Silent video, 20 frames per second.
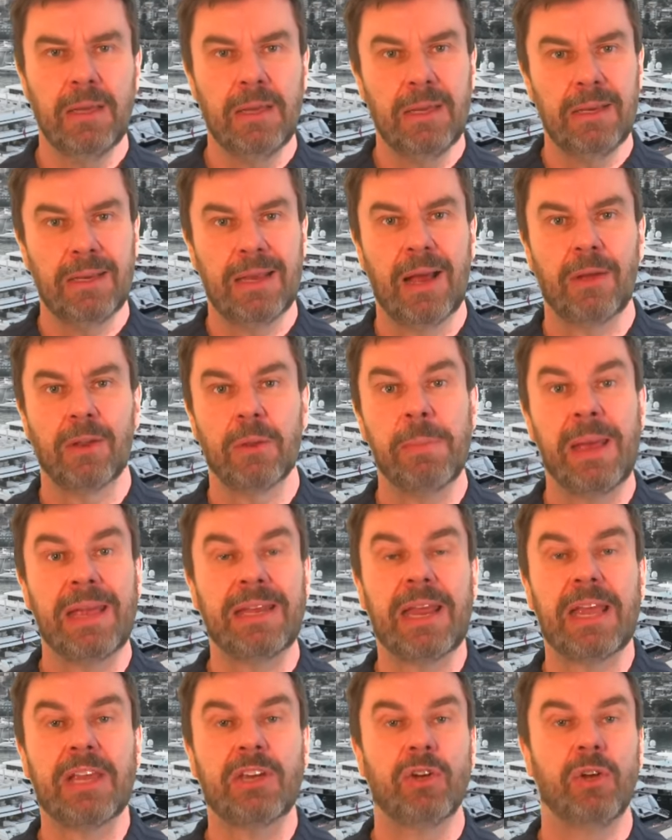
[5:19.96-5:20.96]
Now the
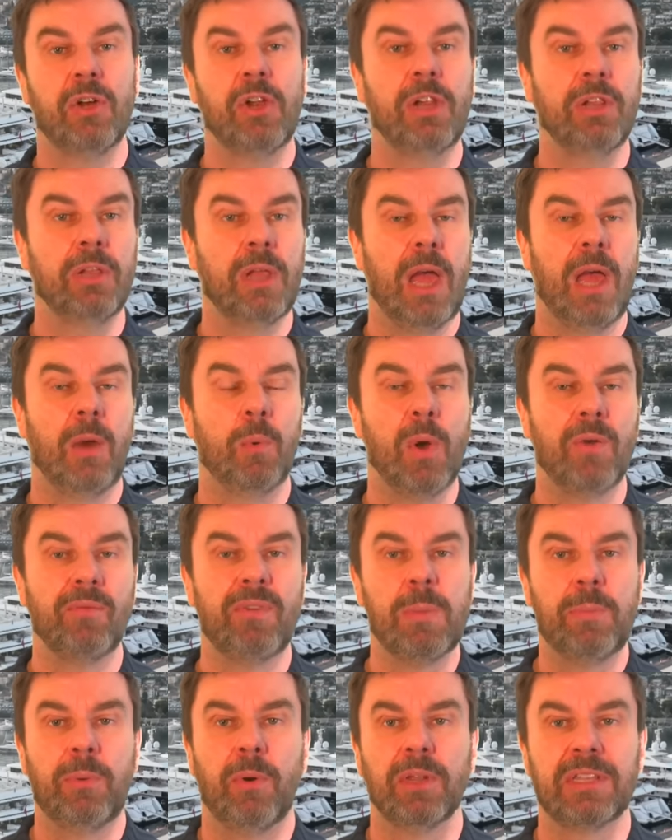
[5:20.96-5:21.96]
Mayday call, uh, one
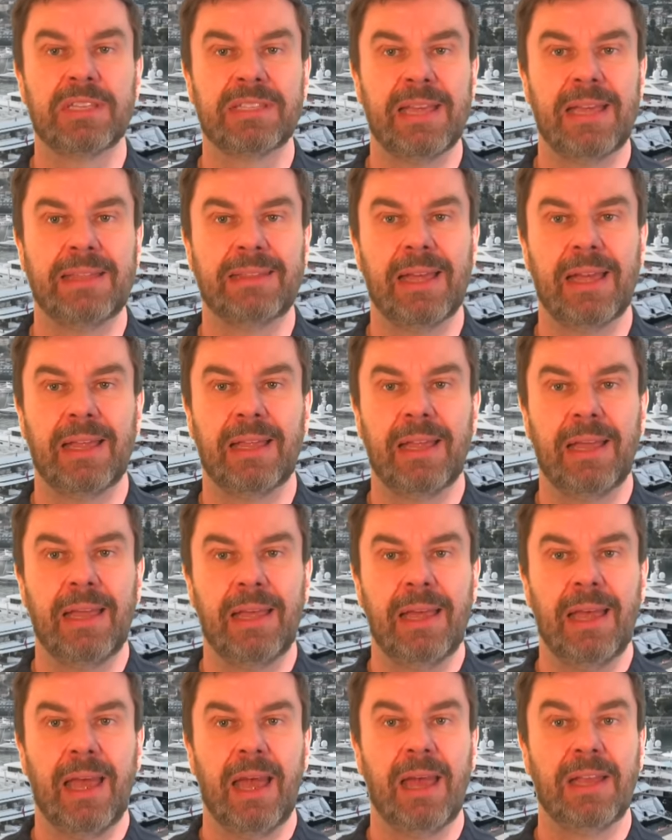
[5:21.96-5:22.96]
report said that
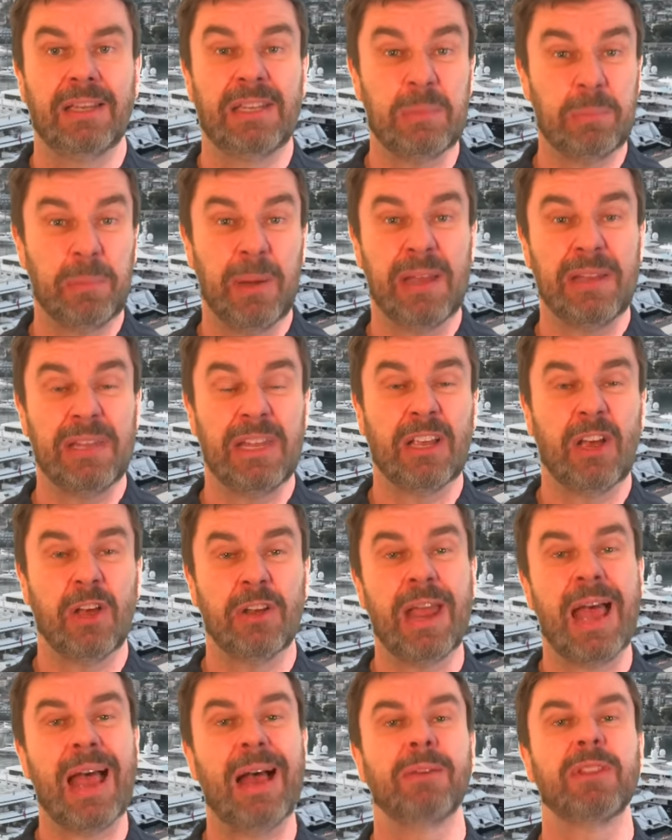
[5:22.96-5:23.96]
uh, depending on
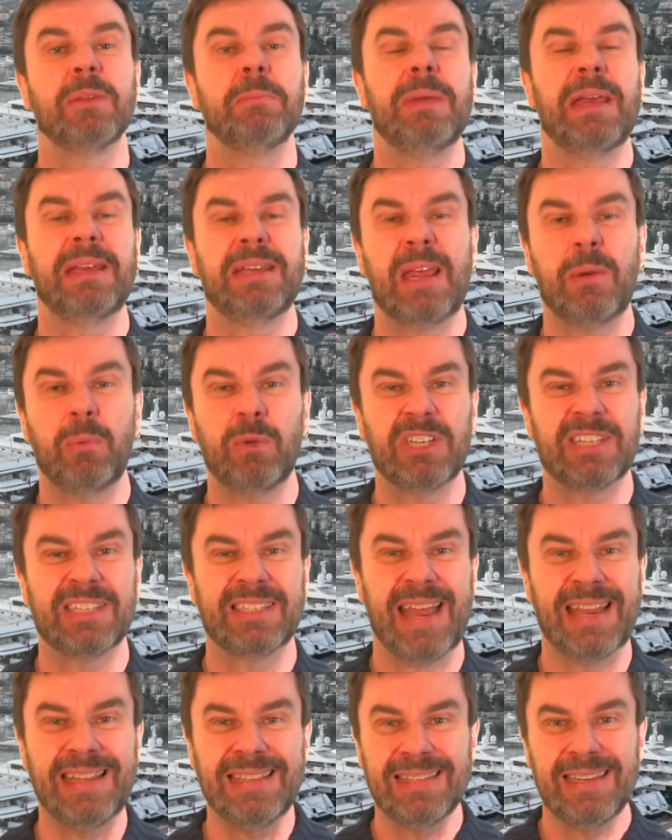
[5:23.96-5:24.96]
how the Mayday was
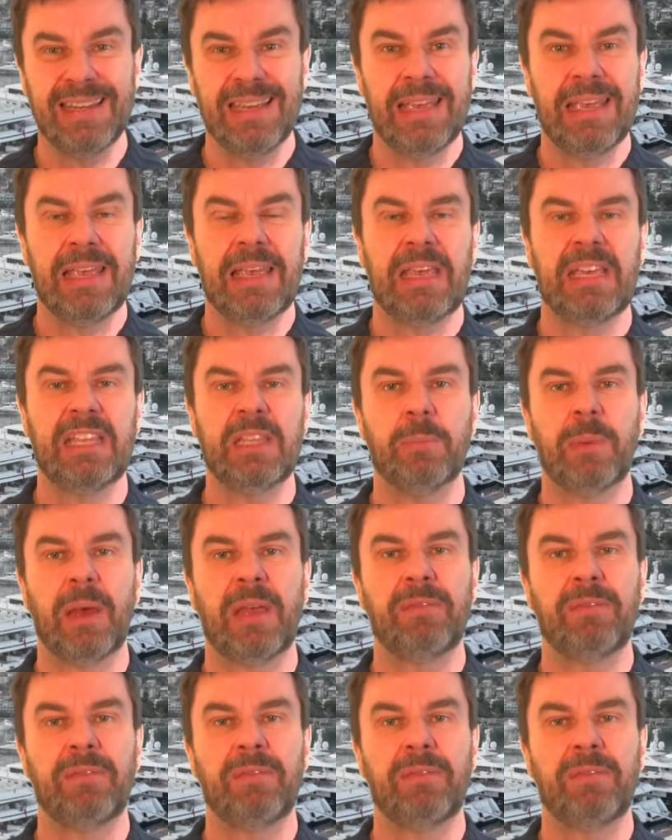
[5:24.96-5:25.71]
sent, either by